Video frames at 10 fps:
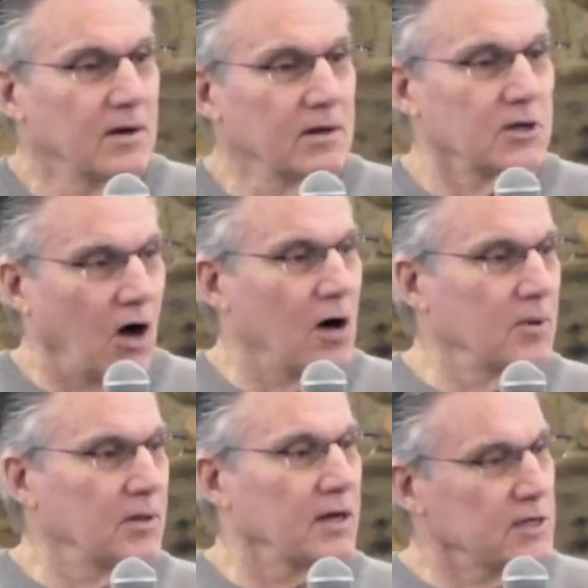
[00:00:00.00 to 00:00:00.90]

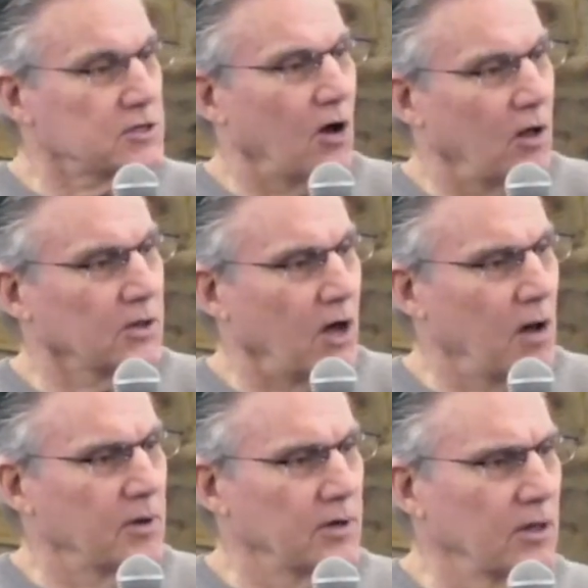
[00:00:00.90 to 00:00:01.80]
uncommon that he's called
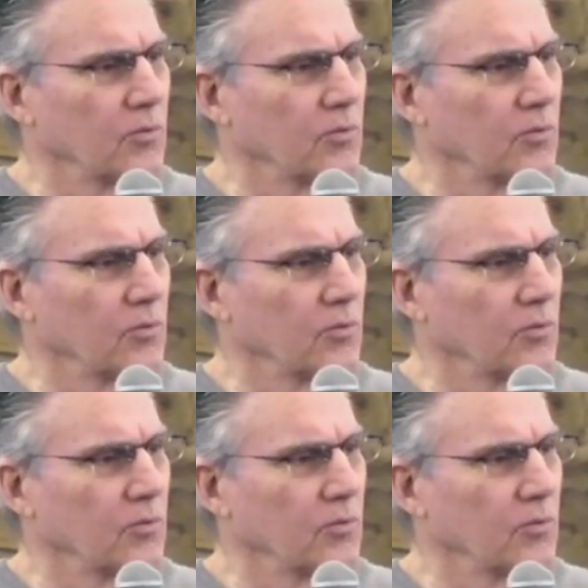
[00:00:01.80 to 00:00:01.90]
common.